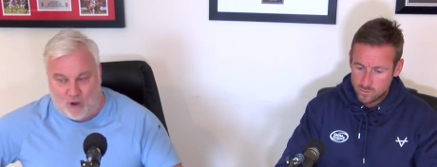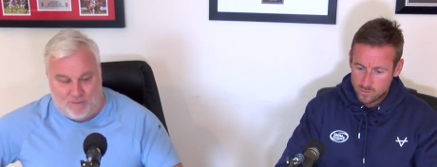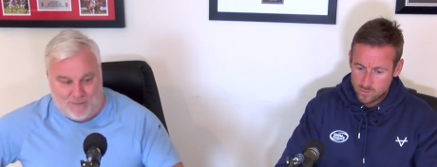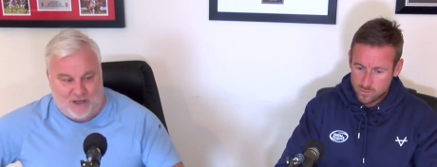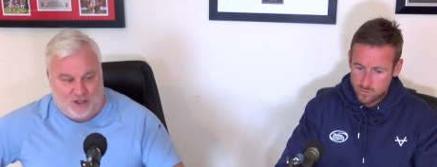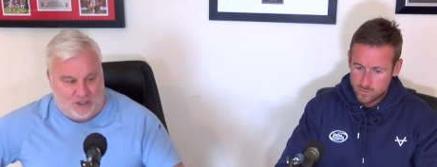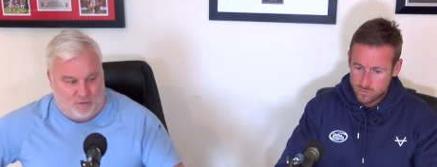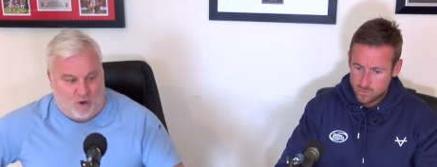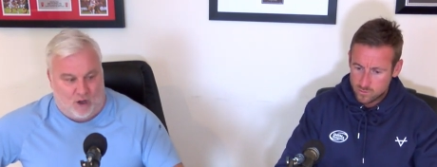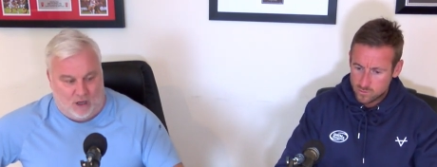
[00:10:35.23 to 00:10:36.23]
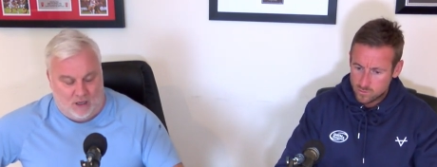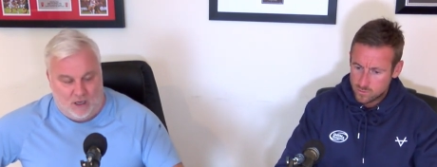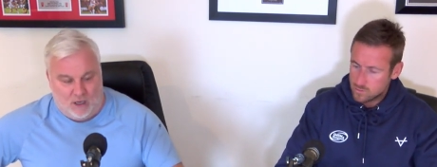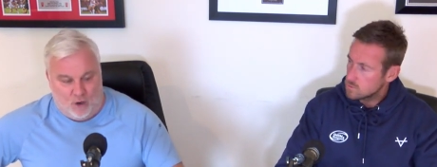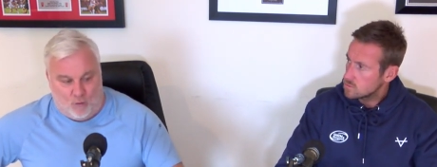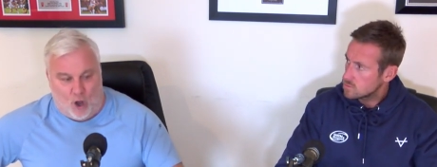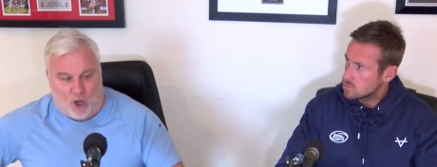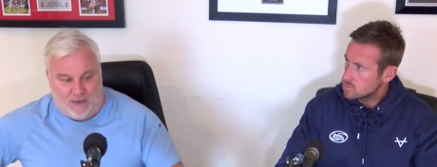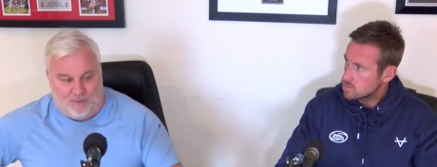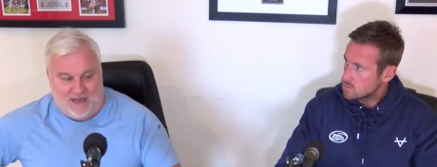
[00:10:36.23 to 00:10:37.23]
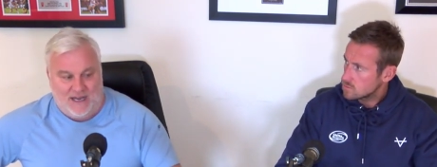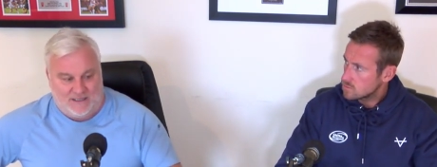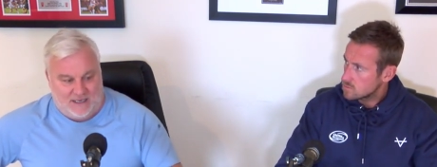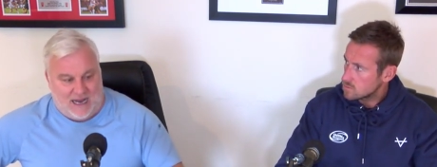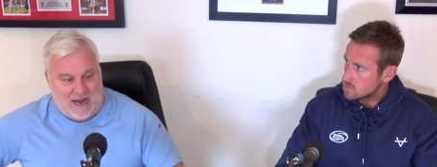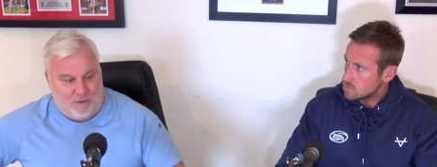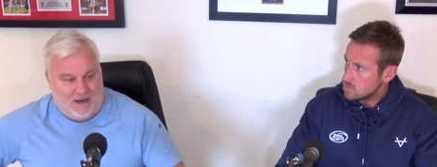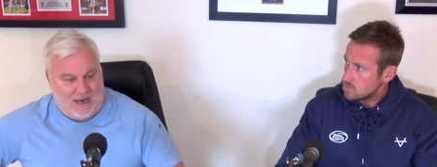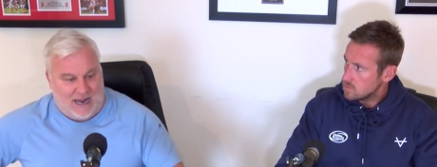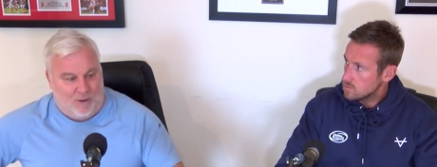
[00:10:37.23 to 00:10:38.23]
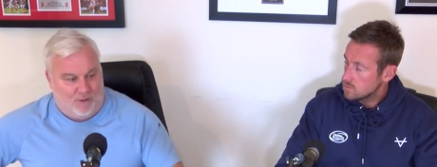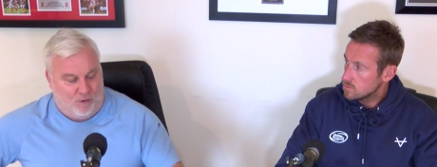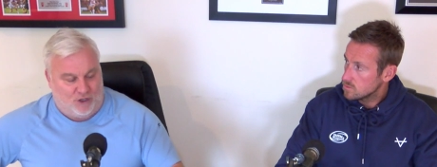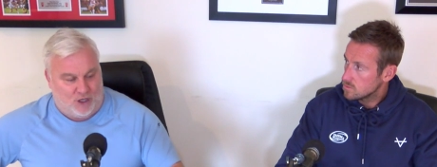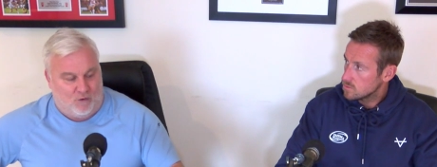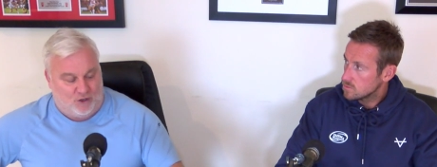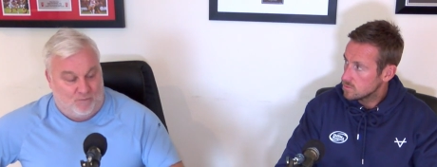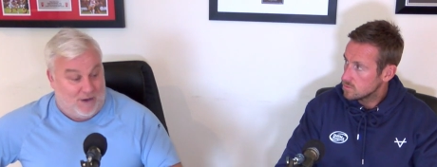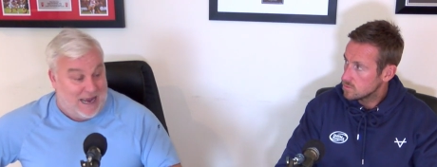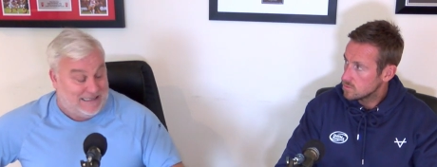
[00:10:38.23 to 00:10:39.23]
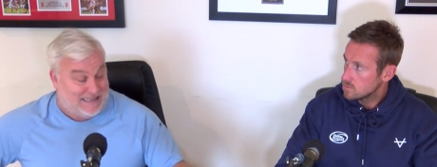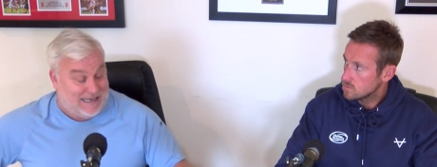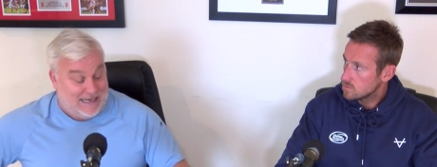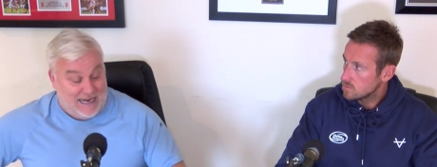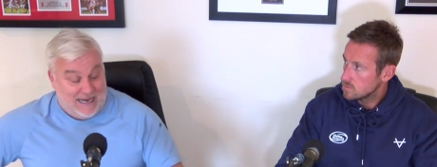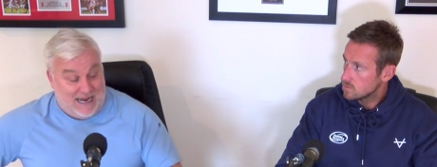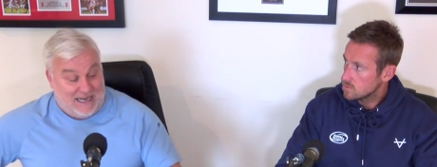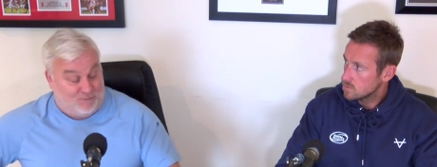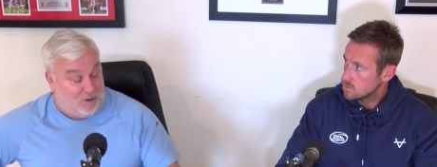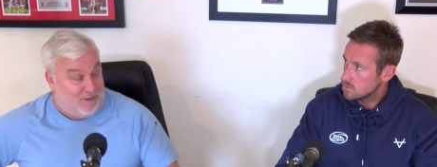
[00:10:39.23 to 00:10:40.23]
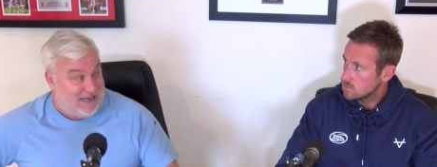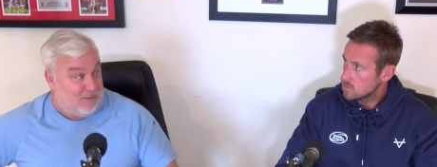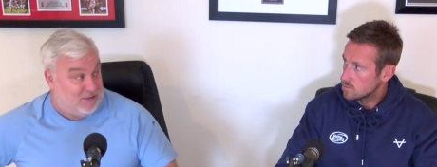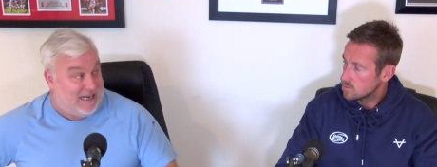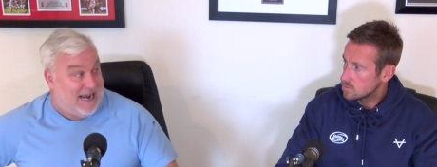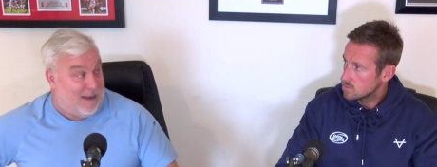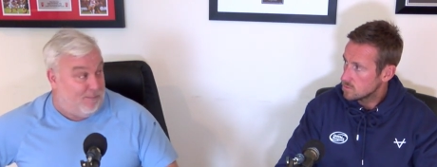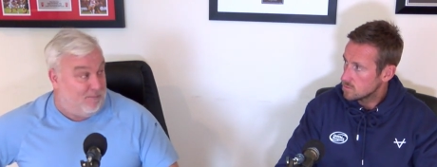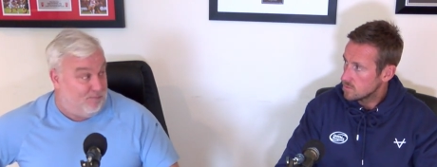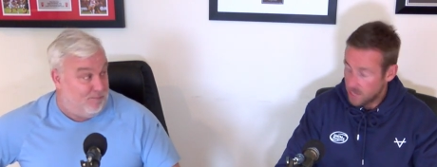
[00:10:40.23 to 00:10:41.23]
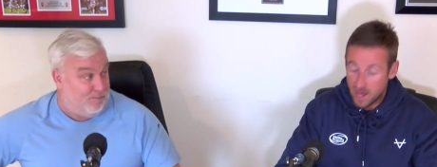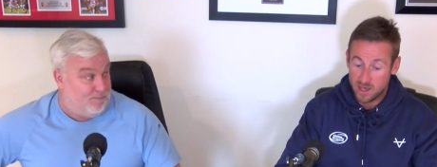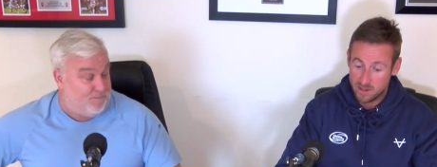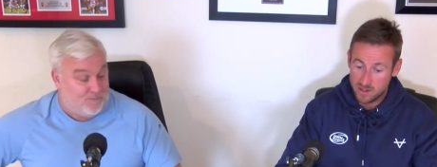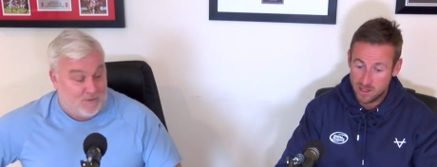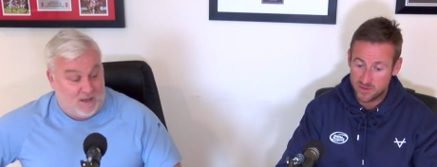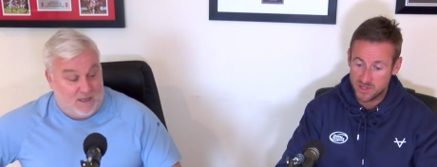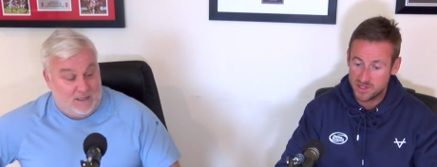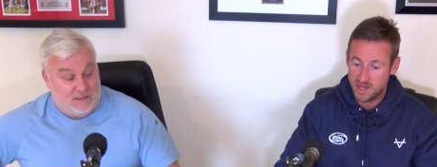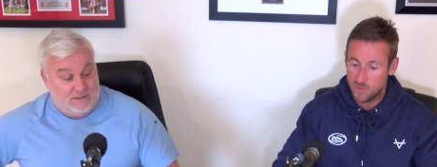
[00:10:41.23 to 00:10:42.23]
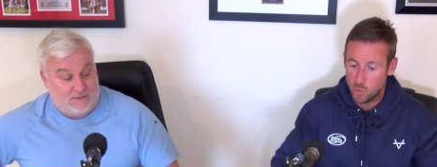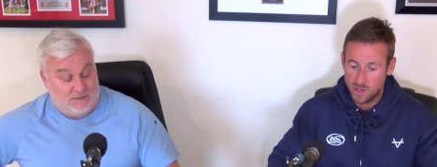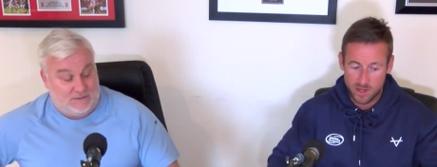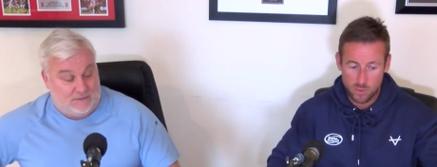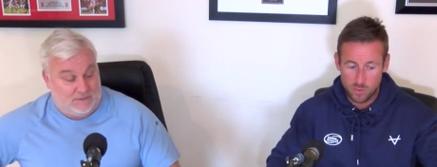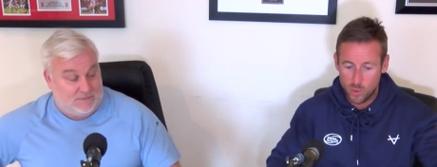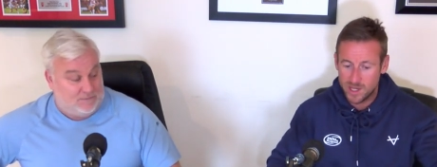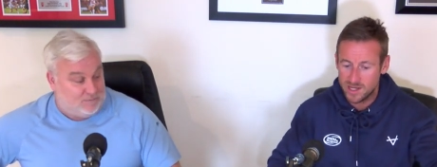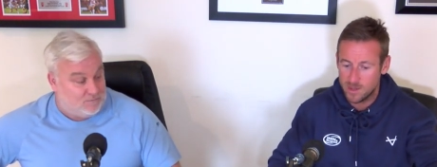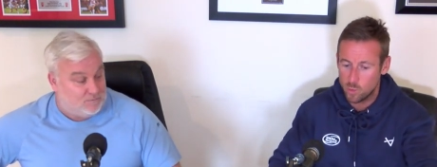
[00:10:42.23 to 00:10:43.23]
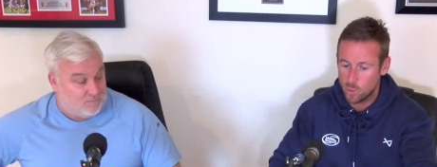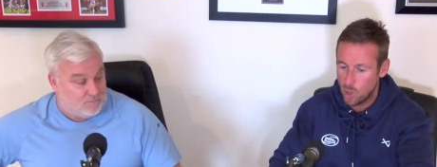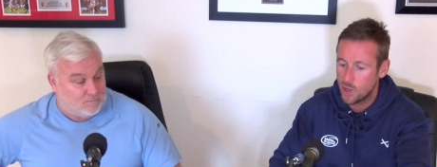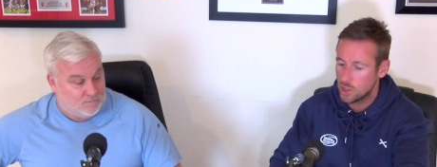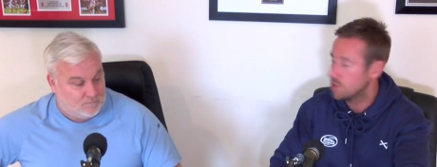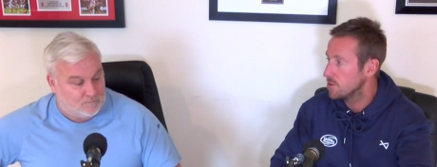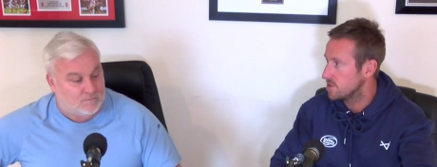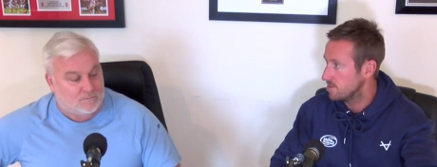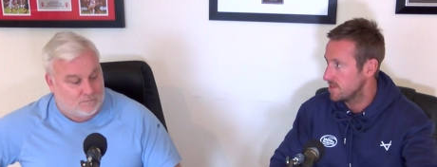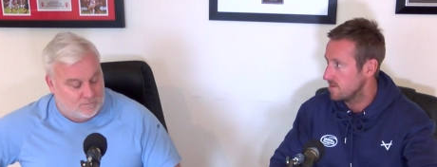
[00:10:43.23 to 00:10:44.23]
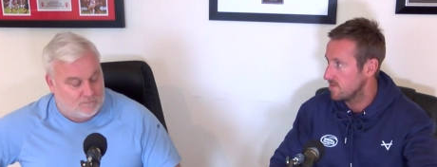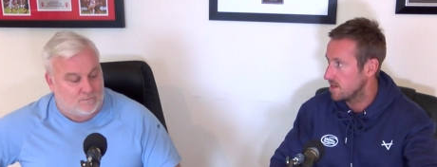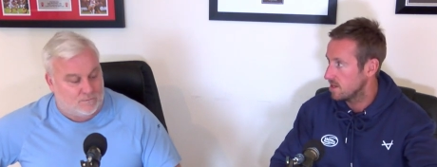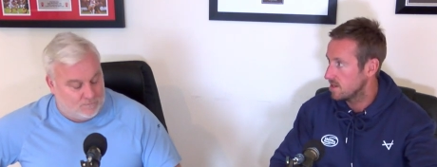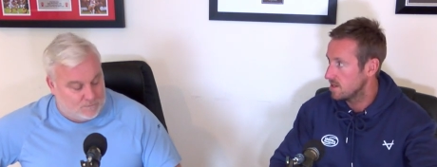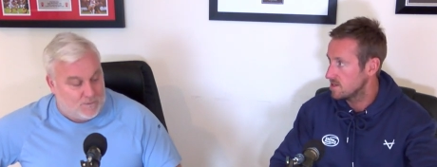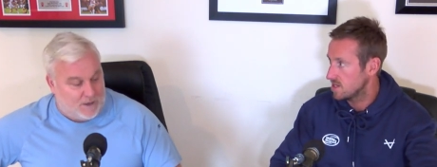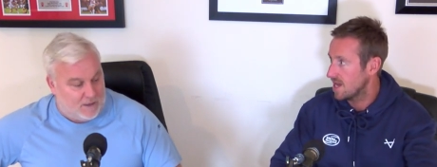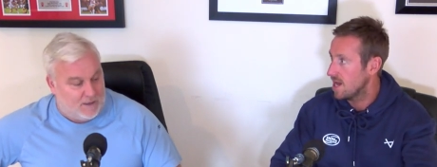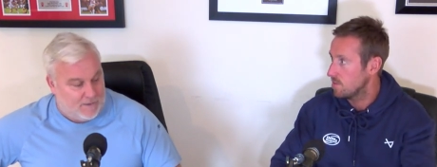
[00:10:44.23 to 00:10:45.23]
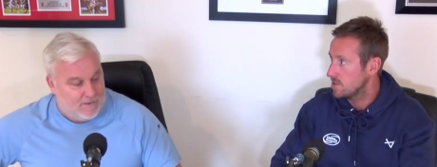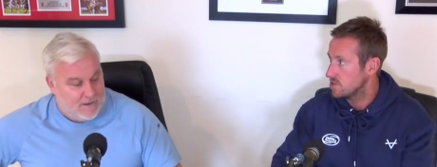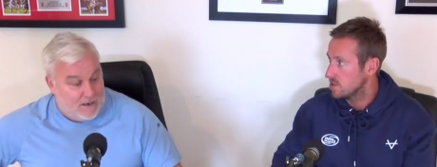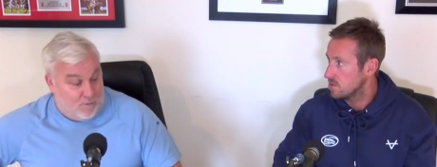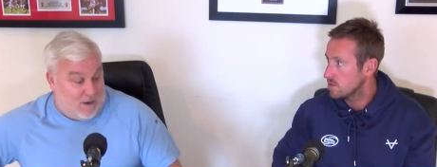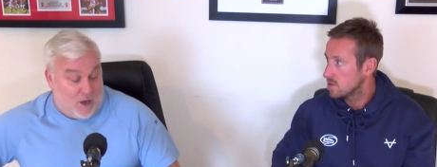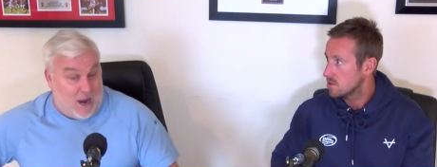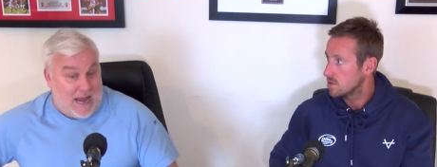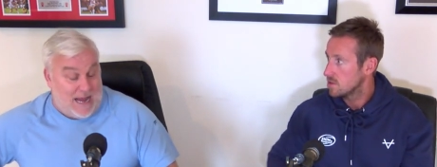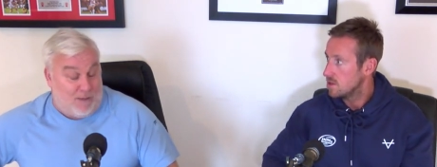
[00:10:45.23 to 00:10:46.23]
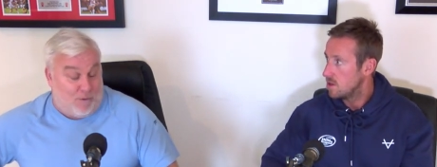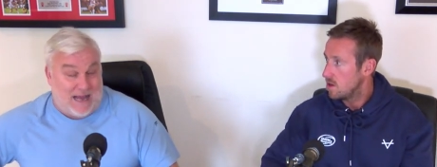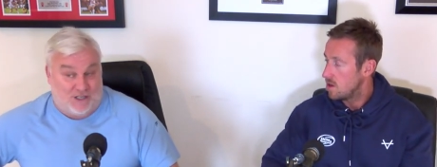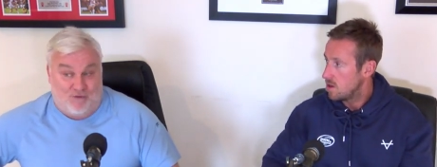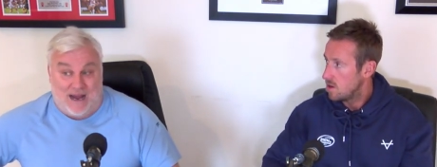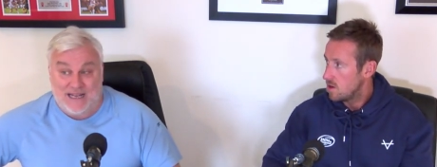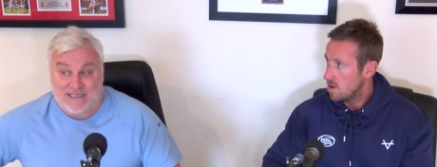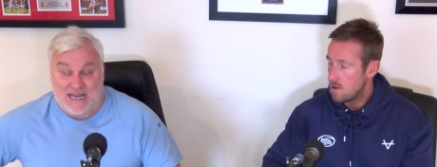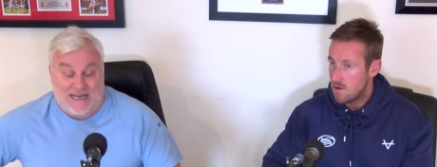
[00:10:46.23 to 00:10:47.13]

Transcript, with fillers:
Speaker 1: morning mentioned what what Ollie brings and how he how they were so. But I said it's probably down to cap.
Speaker 2: Yeah, yeah, I was going to say, but Wigan didn't want to lose him, did they? Mm. It's a cap issue. Well, no, and,
Speaker 1: and as Ryan said,